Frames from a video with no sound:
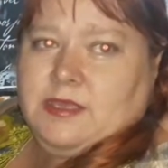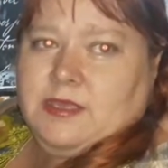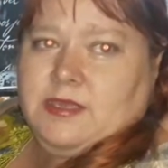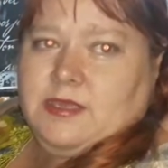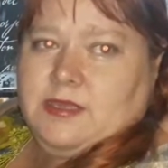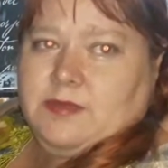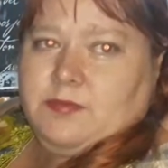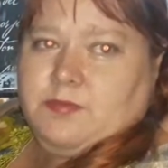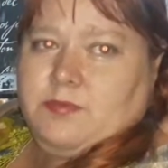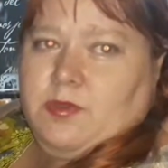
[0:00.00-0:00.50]

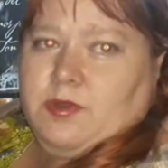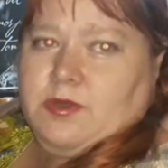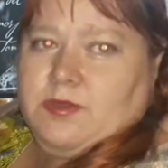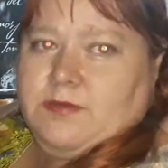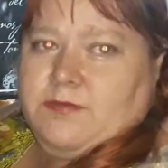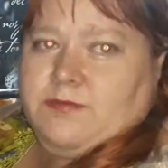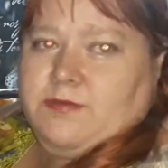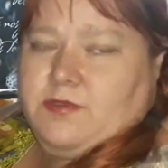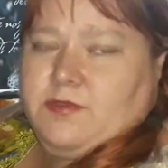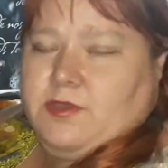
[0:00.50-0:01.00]

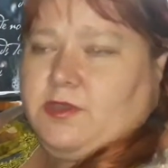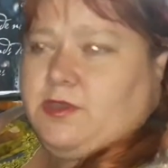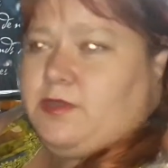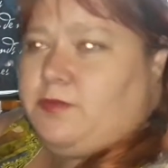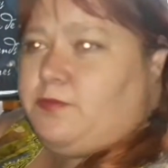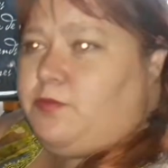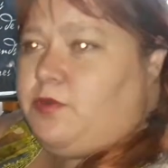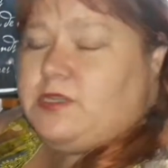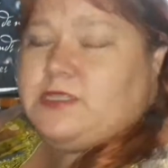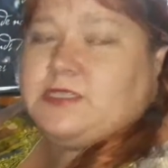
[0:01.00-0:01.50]

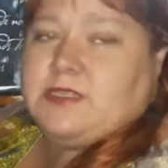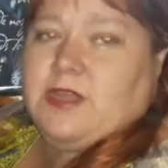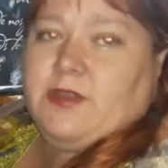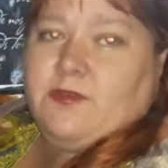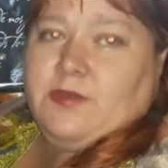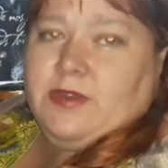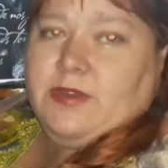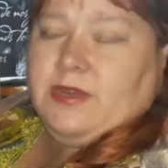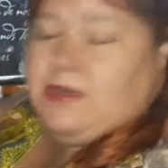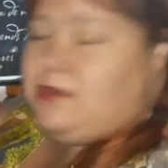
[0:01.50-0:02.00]

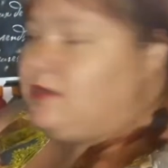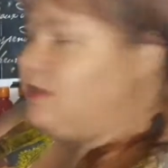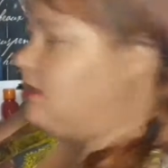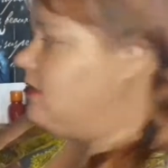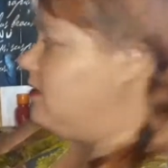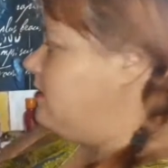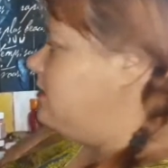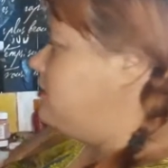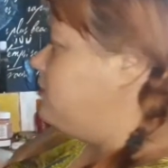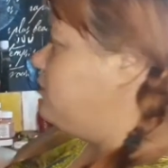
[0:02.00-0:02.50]
polystyrene
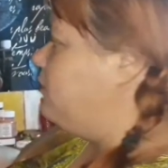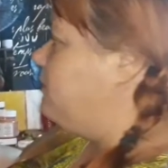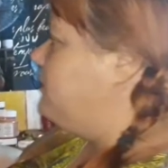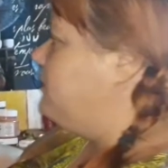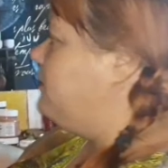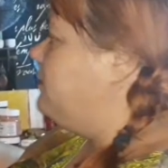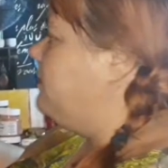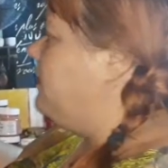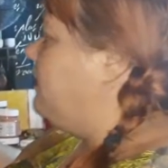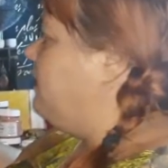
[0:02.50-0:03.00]
sort of
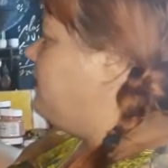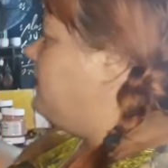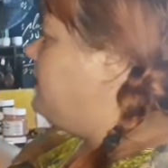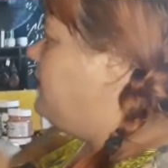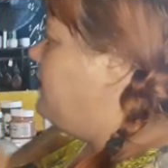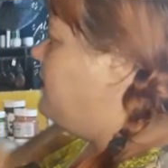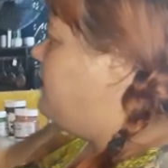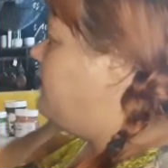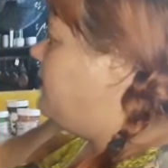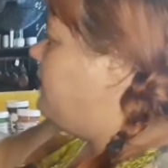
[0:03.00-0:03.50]
thing
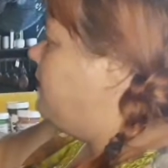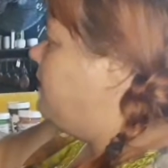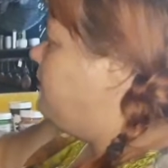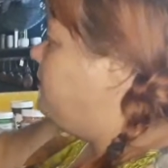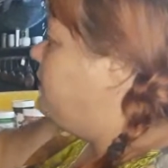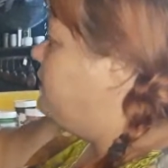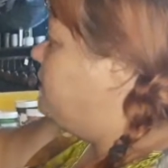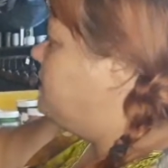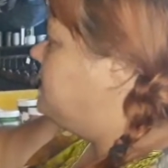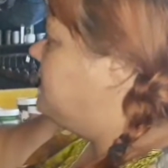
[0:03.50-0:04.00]
that I'm
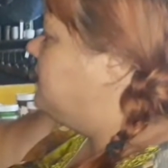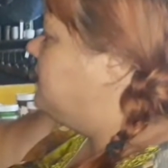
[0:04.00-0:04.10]
using as